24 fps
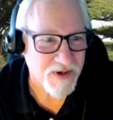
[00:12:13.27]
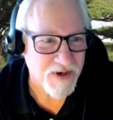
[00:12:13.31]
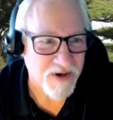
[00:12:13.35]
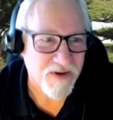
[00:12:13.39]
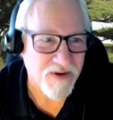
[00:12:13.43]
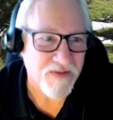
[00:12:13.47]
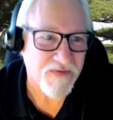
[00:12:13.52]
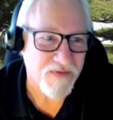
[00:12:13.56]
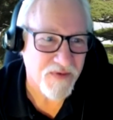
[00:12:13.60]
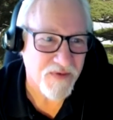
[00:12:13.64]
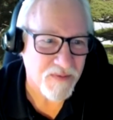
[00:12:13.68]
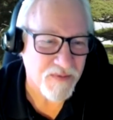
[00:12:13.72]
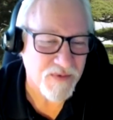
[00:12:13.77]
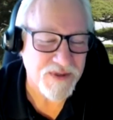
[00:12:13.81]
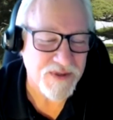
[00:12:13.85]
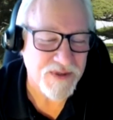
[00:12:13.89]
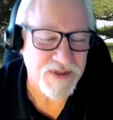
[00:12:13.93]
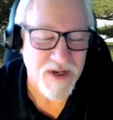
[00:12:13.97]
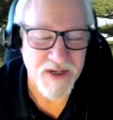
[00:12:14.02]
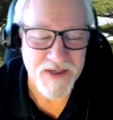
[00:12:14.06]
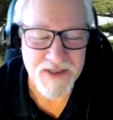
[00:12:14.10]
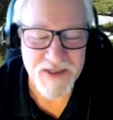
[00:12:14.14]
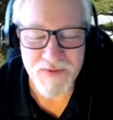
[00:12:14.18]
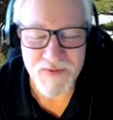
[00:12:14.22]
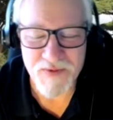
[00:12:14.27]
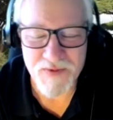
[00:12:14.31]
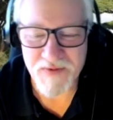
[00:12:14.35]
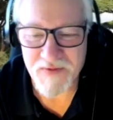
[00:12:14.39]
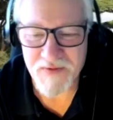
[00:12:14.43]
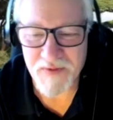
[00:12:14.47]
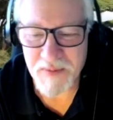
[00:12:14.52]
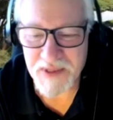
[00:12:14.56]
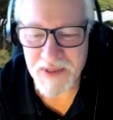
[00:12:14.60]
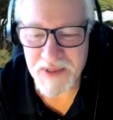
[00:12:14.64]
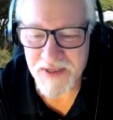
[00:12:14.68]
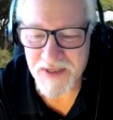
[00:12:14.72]
from Wisconsin
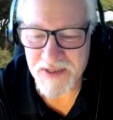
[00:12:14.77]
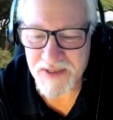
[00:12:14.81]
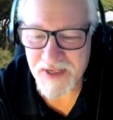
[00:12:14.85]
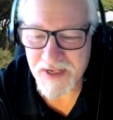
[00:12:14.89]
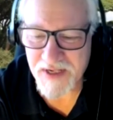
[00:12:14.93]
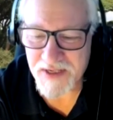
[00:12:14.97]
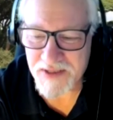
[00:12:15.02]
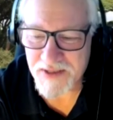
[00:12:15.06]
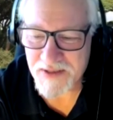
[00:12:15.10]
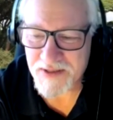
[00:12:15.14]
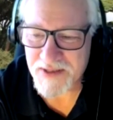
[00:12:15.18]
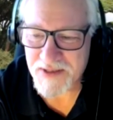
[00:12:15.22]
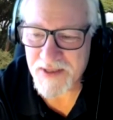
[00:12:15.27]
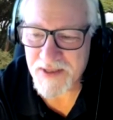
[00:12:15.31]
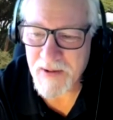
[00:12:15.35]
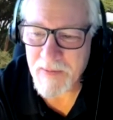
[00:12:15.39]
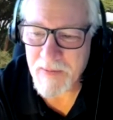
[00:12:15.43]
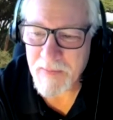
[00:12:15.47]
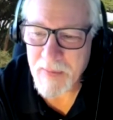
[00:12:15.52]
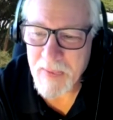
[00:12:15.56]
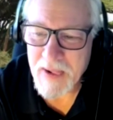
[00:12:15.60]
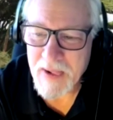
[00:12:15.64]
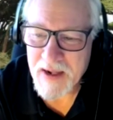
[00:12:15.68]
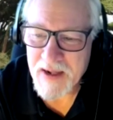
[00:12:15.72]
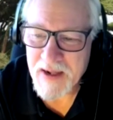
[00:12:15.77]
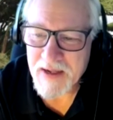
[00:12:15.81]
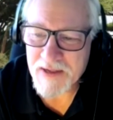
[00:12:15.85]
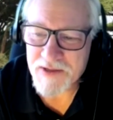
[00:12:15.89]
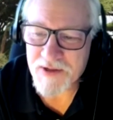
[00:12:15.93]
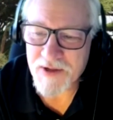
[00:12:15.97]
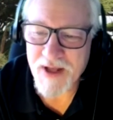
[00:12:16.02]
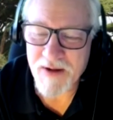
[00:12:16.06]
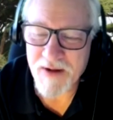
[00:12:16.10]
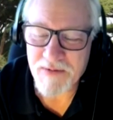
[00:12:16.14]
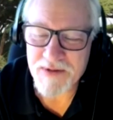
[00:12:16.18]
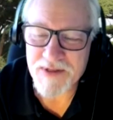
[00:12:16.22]
River Business Angels.
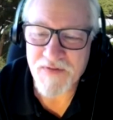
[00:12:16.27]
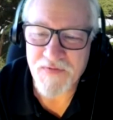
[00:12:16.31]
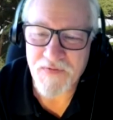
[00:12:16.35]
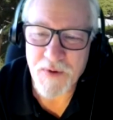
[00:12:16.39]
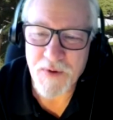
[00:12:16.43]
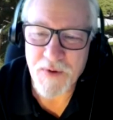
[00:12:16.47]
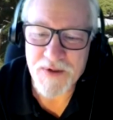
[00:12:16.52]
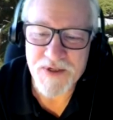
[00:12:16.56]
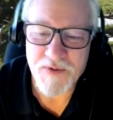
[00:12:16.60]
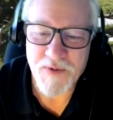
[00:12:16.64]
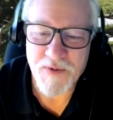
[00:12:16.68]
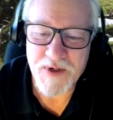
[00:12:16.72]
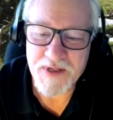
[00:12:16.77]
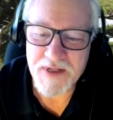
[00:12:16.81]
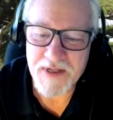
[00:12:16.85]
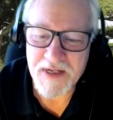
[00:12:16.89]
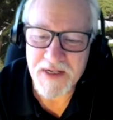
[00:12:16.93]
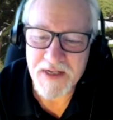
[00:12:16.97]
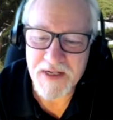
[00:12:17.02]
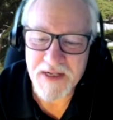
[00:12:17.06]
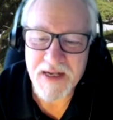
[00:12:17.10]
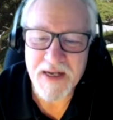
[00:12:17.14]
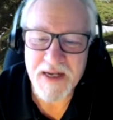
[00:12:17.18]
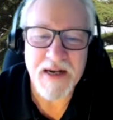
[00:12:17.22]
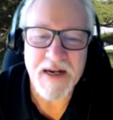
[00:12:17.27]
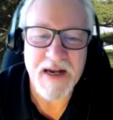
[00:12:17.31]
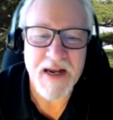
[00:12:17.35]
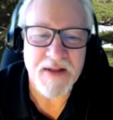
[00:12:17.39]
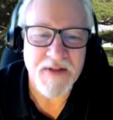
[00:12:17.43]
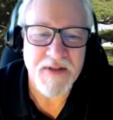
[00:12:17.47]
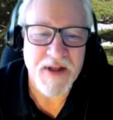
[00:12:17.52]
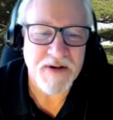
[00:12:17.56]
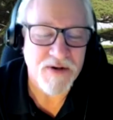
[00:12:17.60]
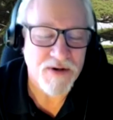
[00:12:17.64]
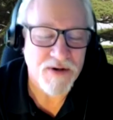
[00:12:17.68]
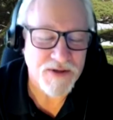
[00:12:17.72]
So that was the first one.
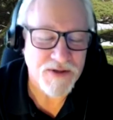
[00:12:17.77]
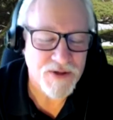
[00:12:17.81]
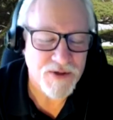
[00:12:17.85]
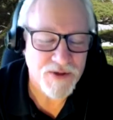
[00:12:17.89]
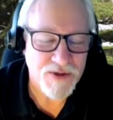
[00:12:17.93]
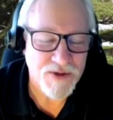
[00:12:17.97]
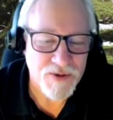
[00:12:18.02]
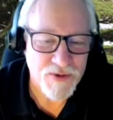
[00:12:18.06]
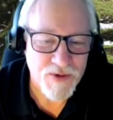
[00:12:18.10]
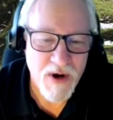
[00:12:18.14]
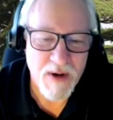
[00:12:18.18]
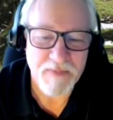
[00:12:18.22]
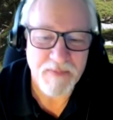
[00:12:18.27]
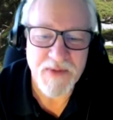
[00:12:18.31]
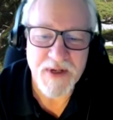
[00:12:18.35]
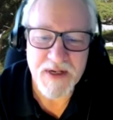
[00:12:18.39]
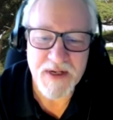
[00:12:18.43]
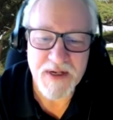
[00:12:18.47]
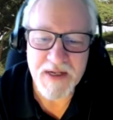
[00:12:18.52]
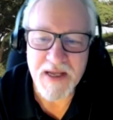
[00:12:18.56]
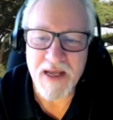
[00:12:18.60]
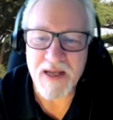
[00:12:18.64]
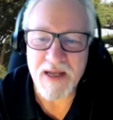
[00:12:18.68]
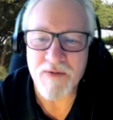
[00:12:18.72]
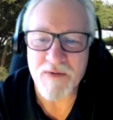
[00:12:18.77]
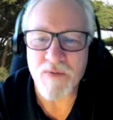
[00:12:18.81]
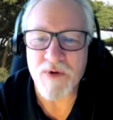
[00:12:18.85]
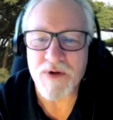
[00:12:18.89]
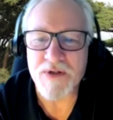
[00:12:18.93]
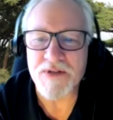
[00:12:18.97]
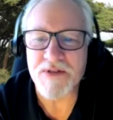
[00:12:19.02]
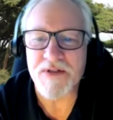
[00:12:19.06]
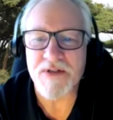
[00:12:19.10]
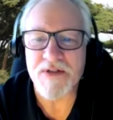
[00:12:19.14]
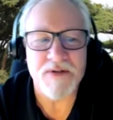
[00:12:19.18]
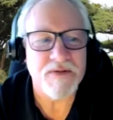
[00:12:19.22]
And then Nurse Disrupted again
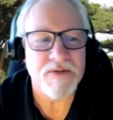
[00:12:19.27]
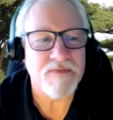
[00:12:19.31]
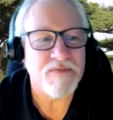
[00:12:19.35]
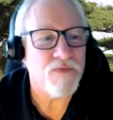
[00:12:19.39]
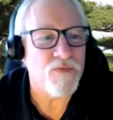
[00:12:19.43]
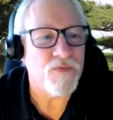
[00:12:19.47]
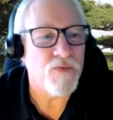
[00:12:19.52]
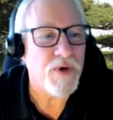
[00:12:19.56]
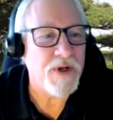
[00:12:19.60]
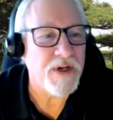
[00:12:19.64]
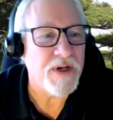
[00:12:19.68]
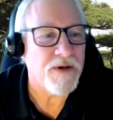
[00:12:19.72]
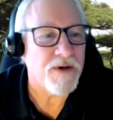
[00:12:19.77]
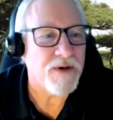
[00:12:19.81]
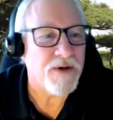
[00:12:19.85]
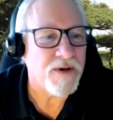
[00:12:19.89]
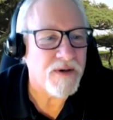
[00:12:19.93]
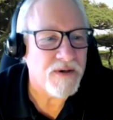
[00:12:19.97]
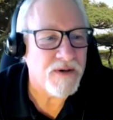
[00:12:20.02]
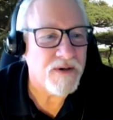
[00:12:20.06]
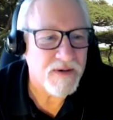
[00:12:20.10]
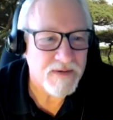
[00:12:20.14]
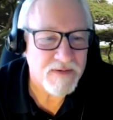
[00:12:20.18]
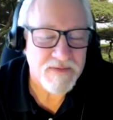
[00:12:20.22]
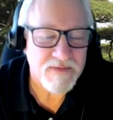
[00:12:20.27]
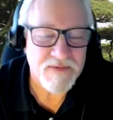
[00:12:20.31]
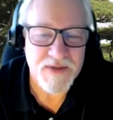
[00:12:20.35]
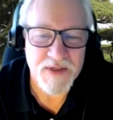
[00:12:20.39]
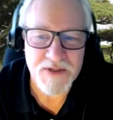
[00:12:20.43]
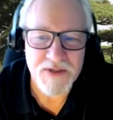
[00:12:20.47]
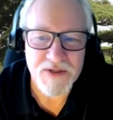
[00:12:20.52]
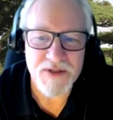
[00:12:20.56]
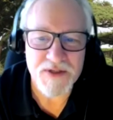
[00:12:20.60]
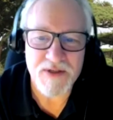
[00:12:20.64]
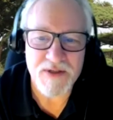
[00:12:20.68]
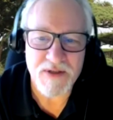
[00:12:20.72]
was the winner
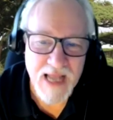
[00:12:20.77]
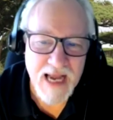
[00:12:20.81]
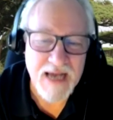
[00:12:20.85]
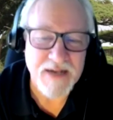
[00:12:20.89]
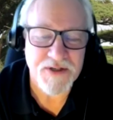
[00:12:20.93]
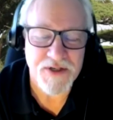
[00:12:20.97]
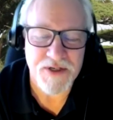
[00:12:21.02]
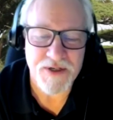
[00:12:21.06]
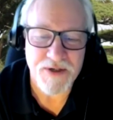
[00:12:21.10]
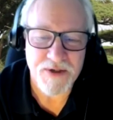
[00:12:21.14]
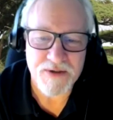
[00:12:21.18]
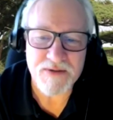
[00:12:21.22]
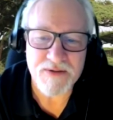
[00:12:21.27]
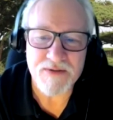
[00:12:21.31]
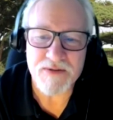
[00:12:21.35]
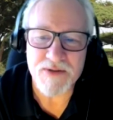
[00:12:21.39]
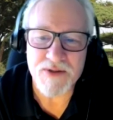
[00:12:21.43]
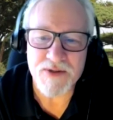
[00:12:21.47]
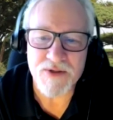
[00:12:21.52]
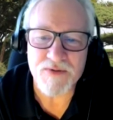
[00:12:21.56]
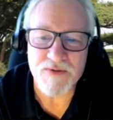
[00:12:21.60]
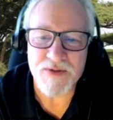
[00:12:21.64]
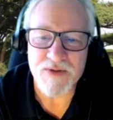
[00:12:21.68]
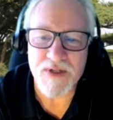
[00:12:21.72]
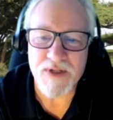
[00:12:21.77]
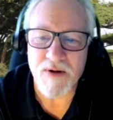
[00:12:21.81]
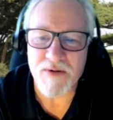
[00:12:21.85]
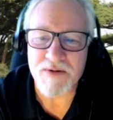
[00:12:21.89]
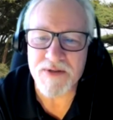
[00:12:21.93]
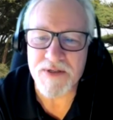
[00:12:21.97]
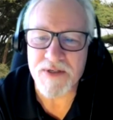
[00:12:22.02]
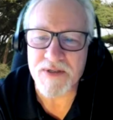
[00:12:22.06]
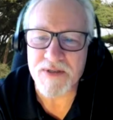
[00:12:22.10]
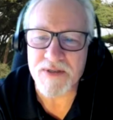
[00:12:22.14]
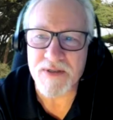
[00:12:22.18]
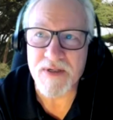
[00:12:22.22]
last year,
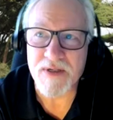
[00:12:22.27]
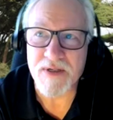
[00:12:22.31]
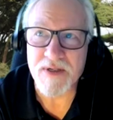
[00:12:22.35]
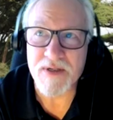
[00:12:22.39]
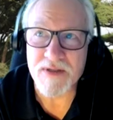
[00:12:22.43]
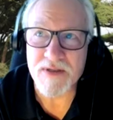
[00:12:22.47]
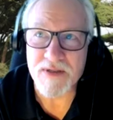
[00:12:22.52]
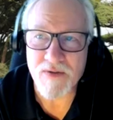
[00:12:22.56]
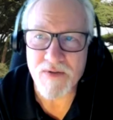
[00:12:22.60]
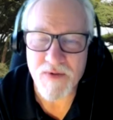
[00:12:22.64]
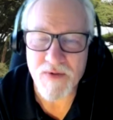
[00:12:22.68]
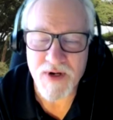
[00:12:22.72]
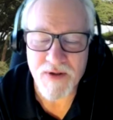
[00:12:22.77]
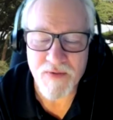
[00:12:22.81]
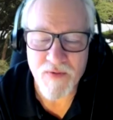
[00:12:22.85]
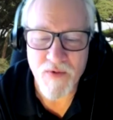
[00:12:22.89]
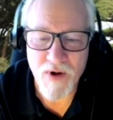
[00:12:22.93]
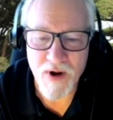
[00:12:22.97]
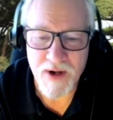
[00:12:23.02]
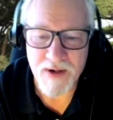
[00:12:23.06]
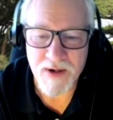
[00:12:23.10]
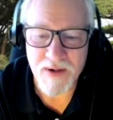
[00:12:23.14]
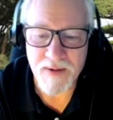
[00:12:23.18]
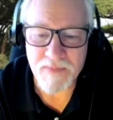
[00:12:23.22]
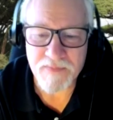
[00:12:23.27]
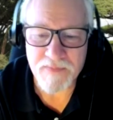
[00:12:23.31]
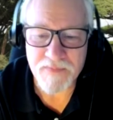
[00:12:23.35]
2021,